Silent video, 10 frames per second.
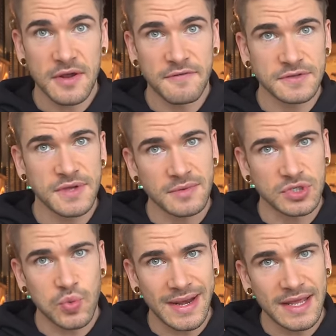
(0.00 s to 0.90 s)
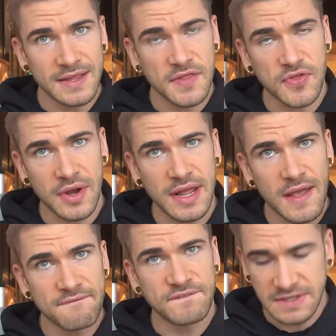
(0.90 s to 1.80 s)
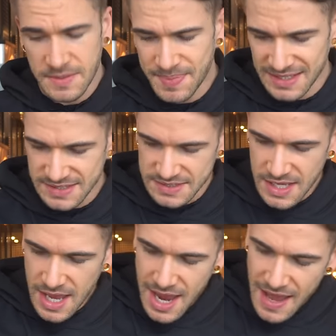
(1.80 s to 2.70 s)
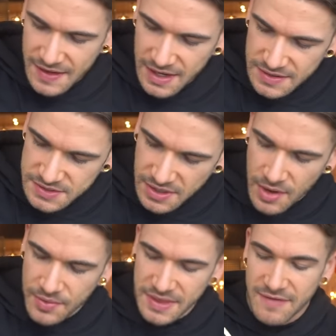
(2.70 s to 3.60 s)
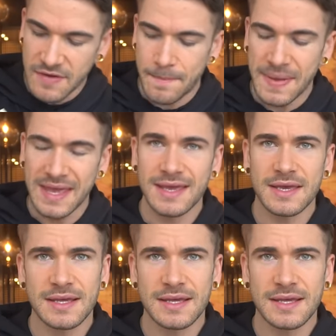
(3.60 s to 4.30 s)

First round was 20, 30, 50 pieces. And then I also got what they have, a pink